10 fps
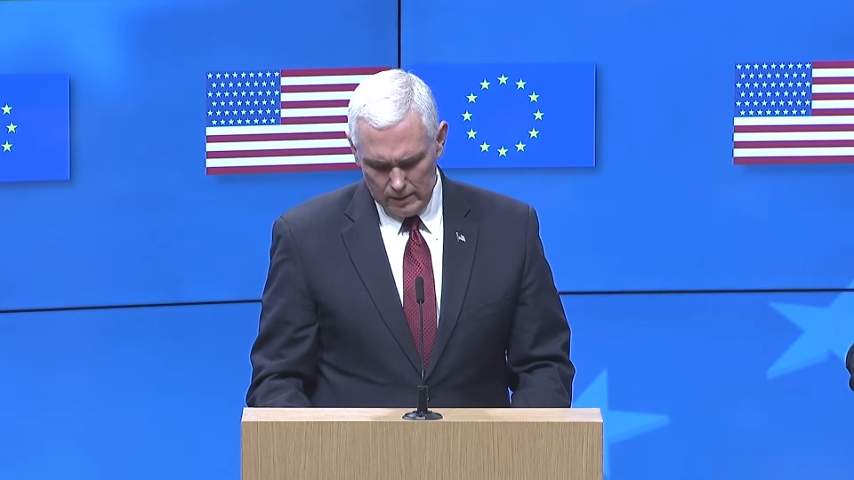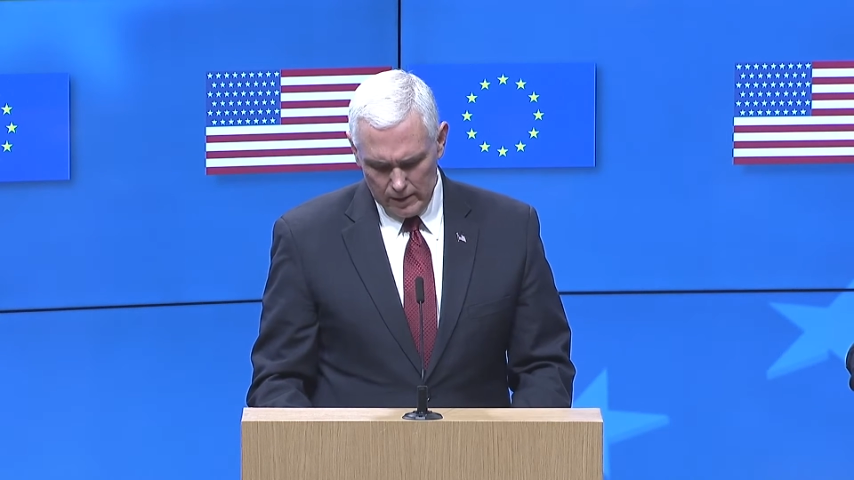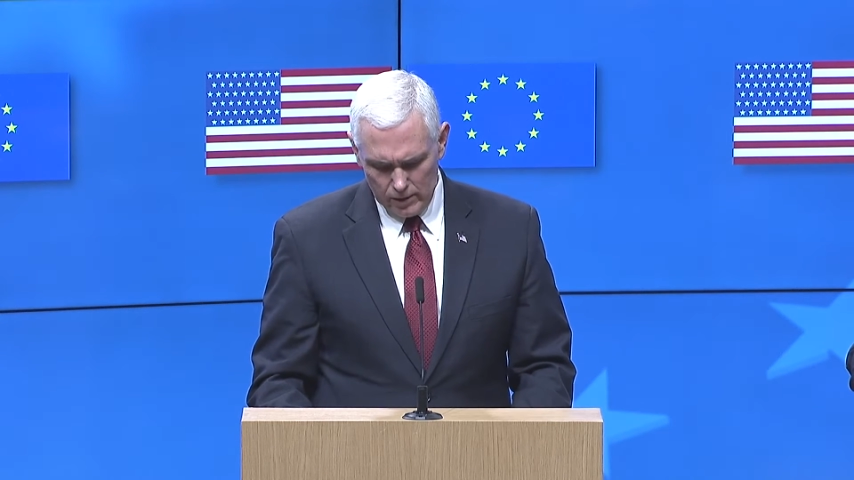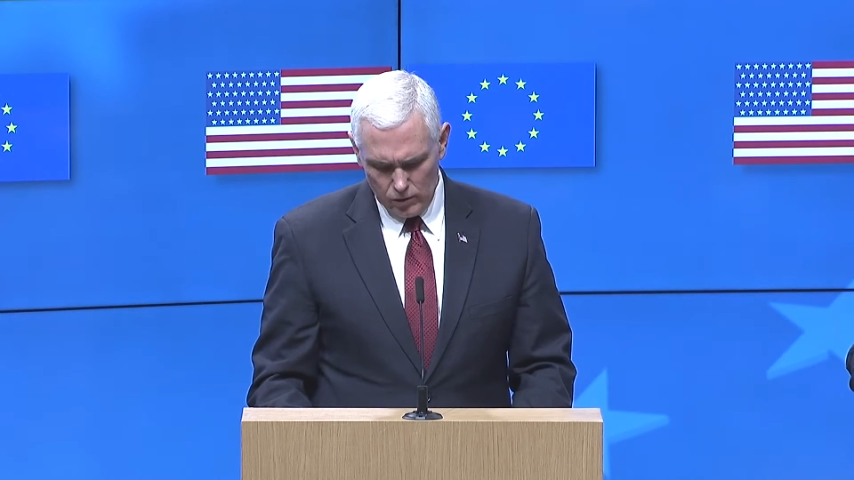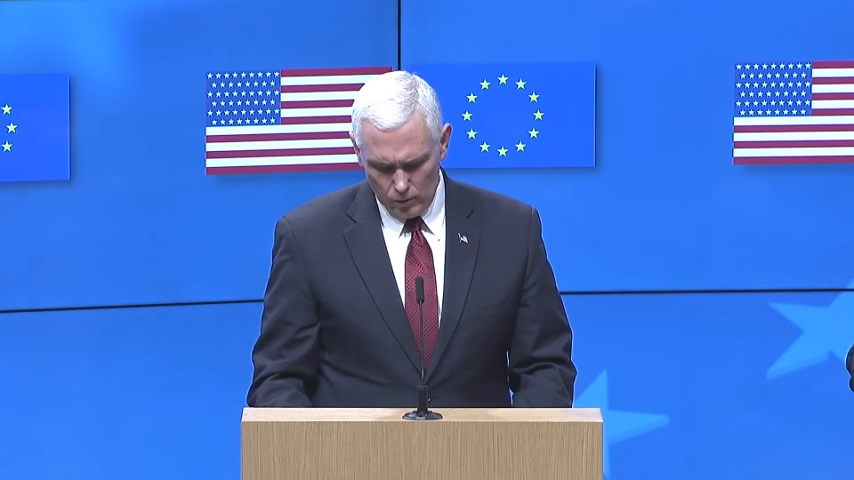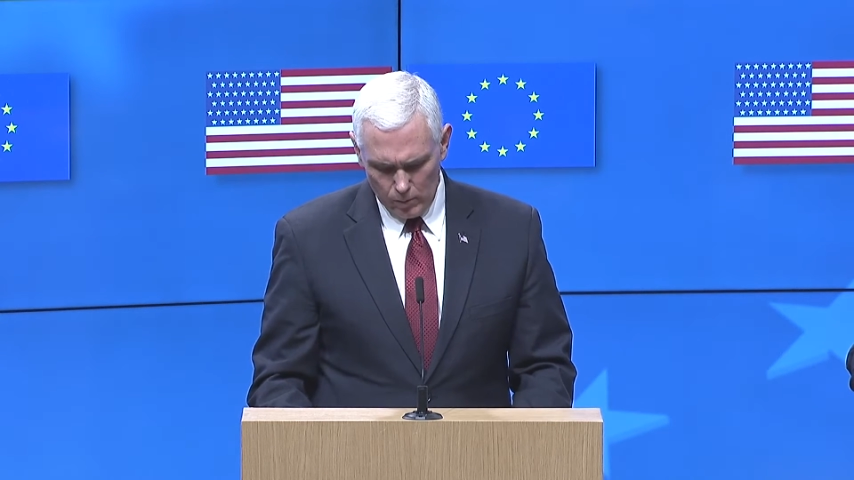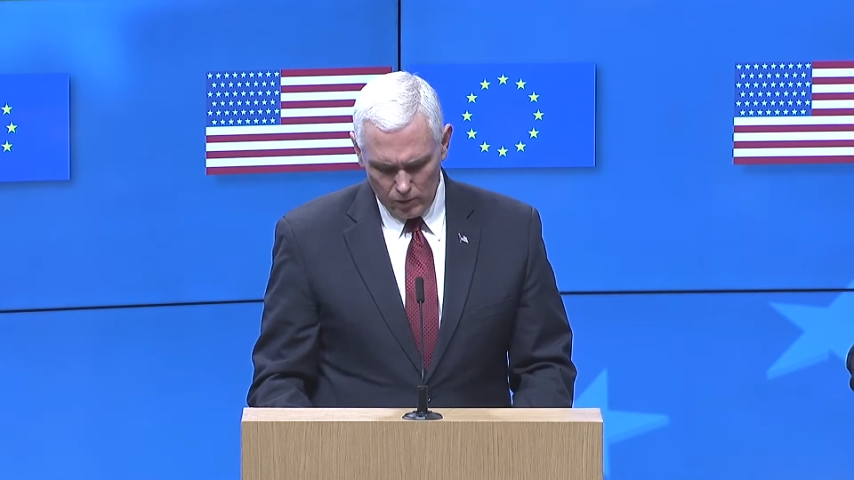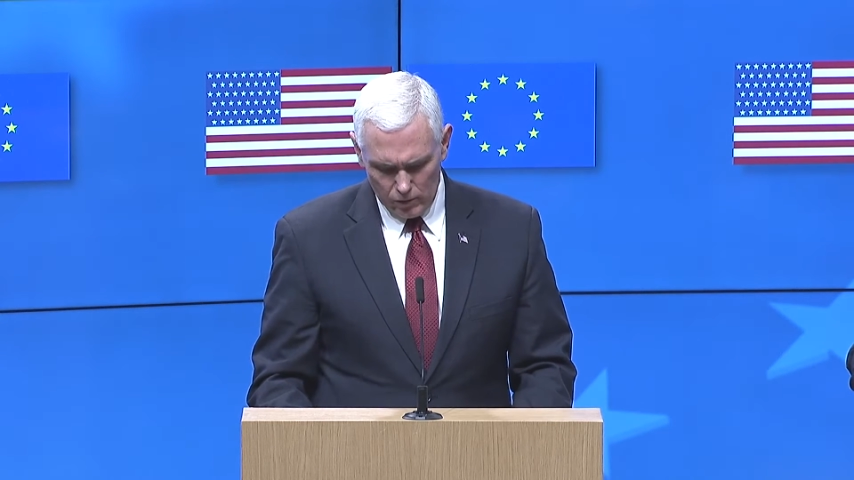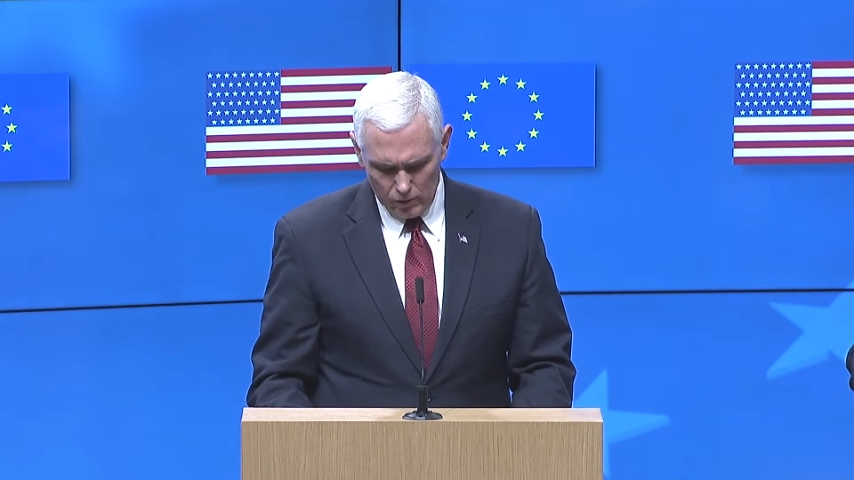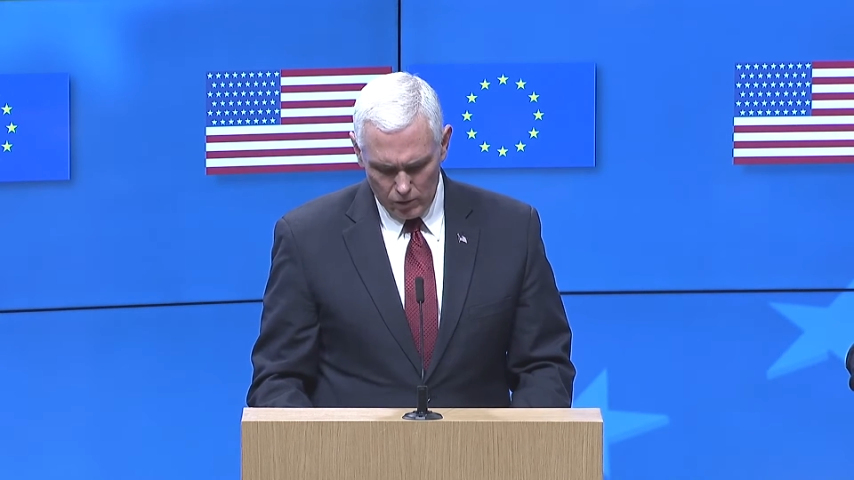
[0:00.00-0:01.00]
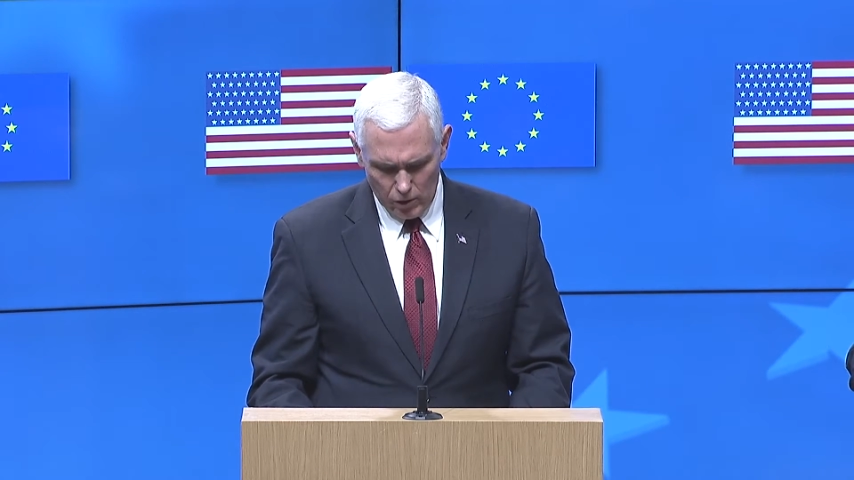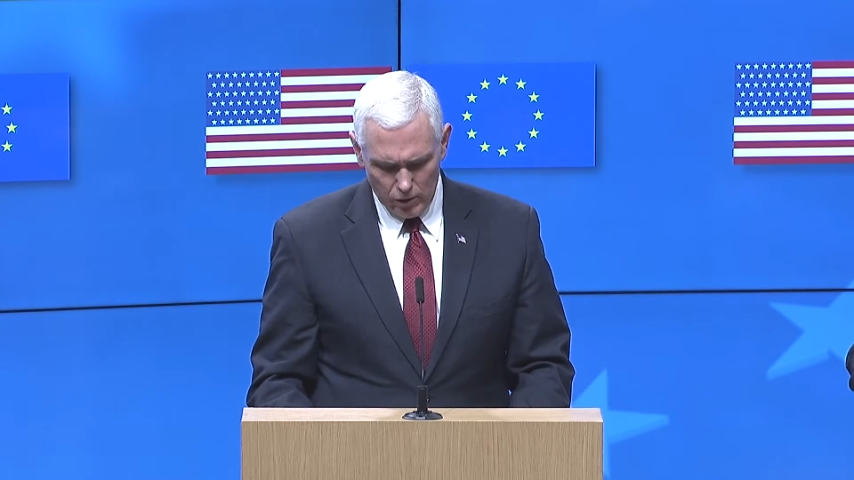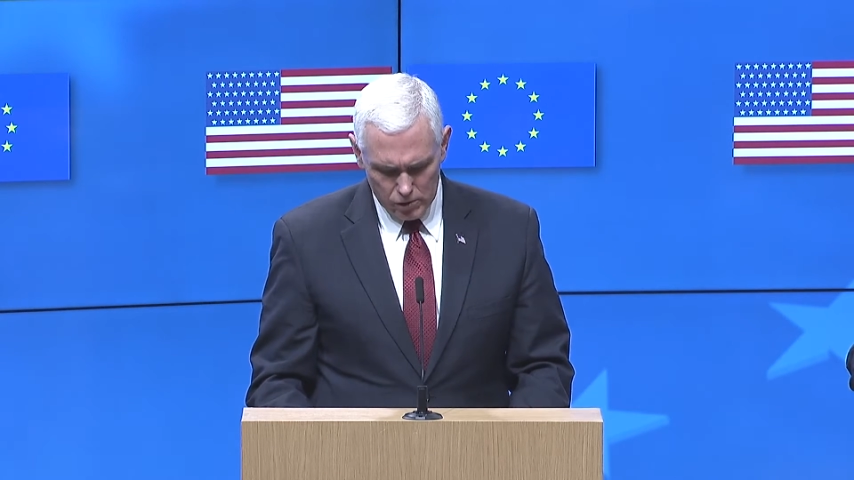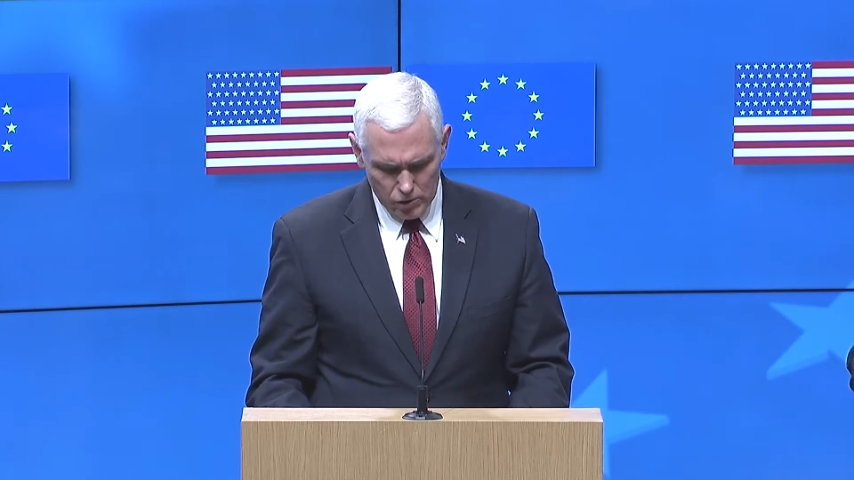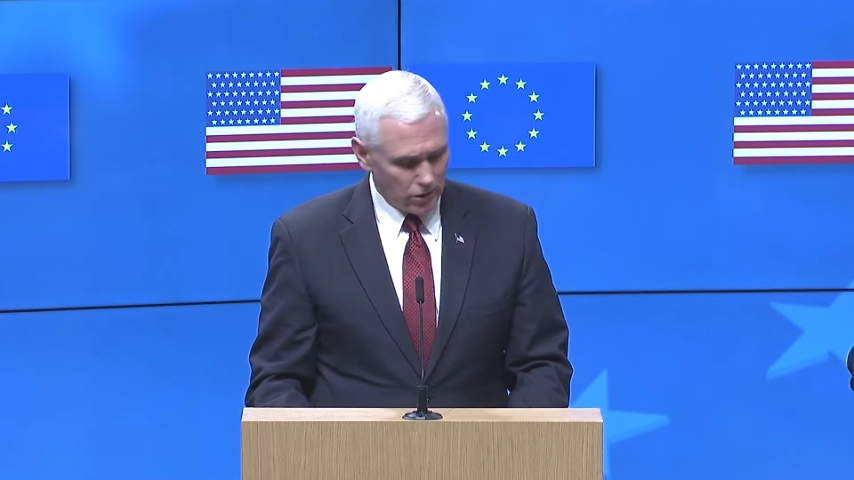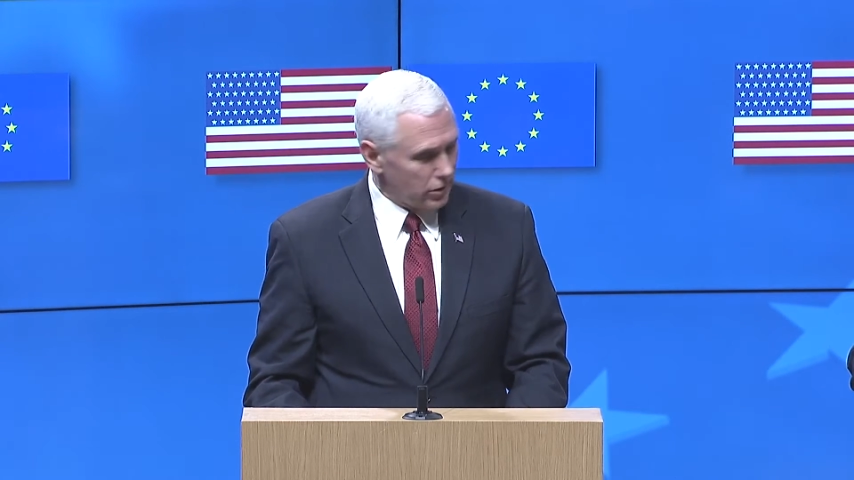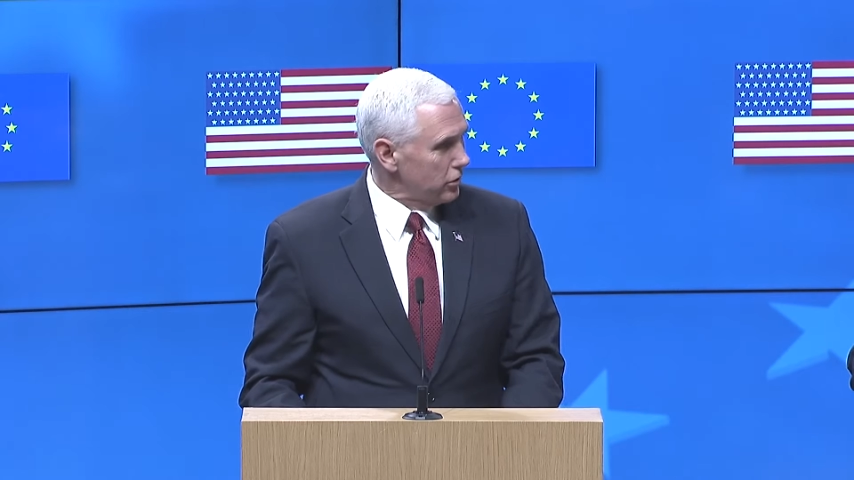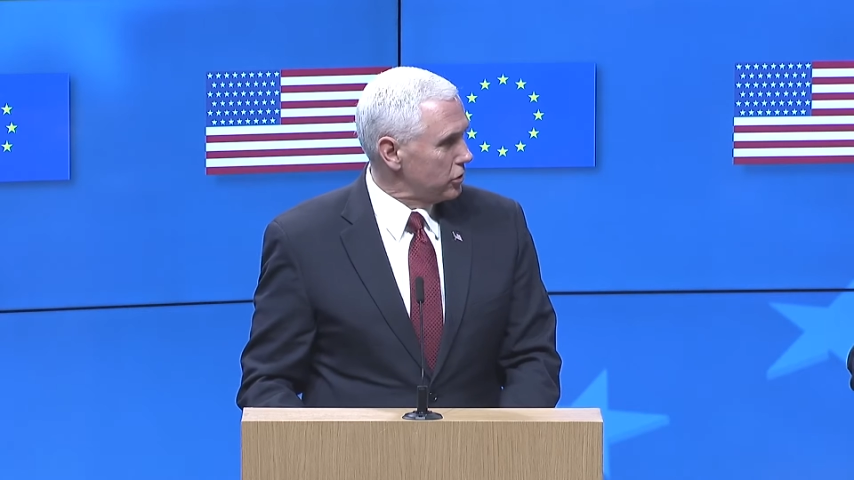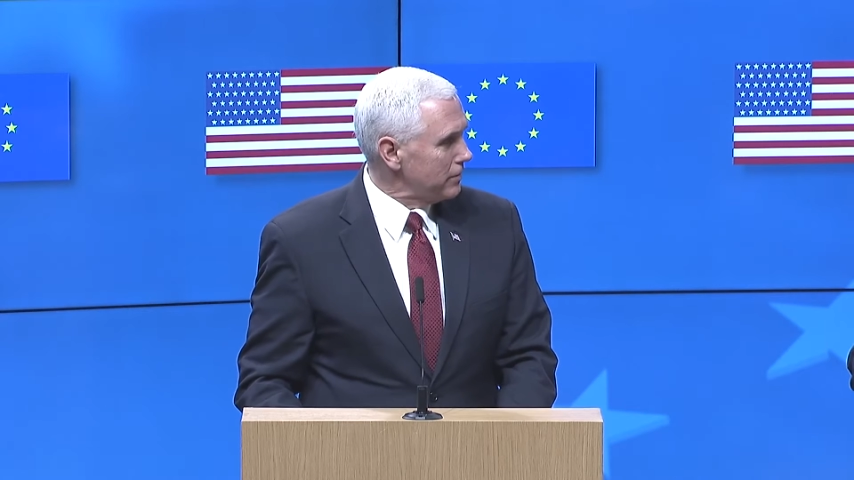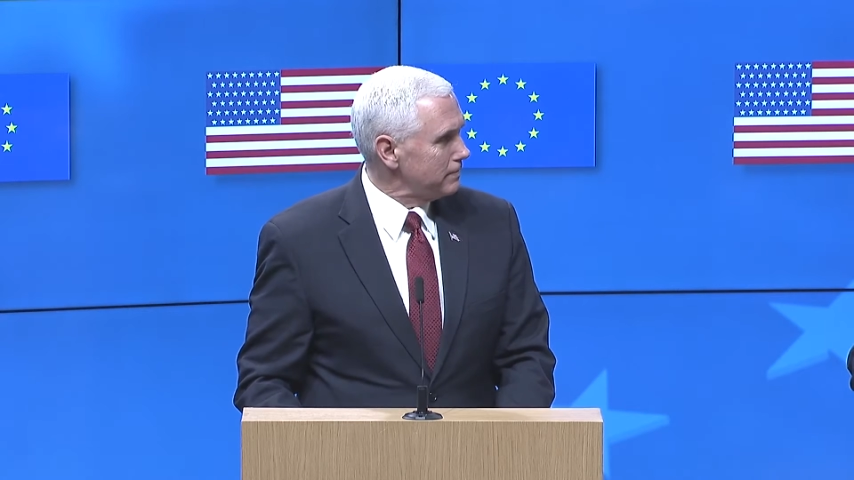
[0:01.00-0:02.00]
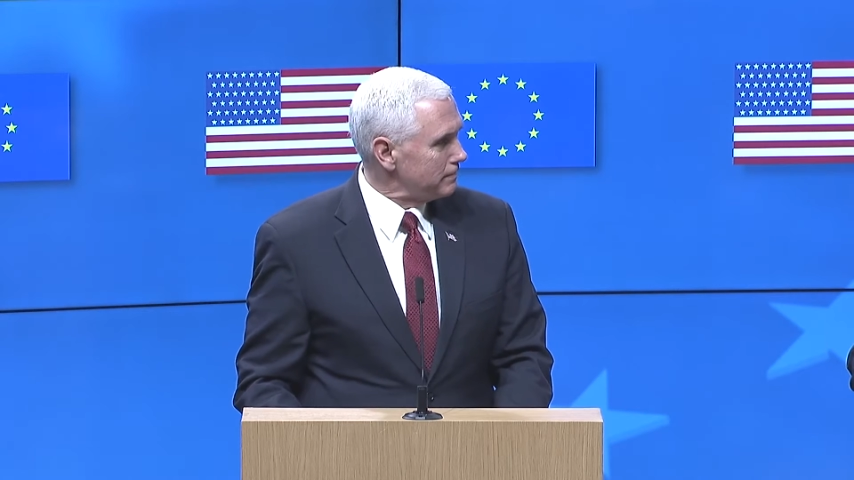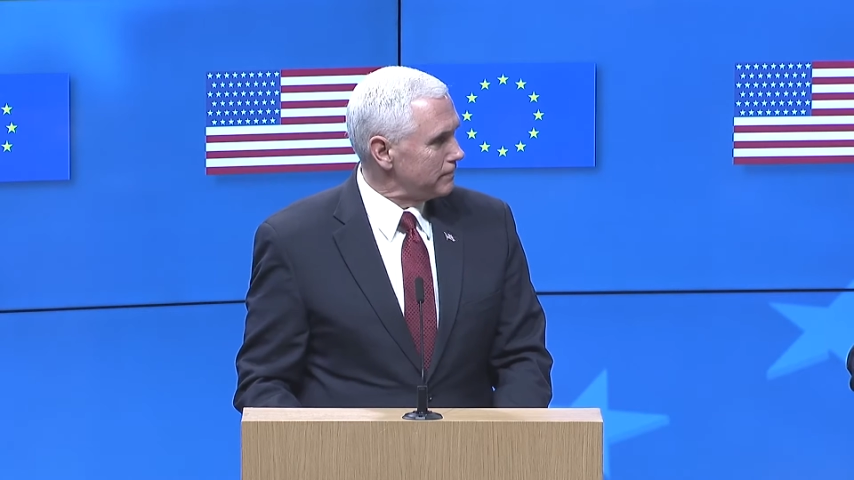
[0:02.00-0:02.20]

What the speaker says: and your personal courage and leadership.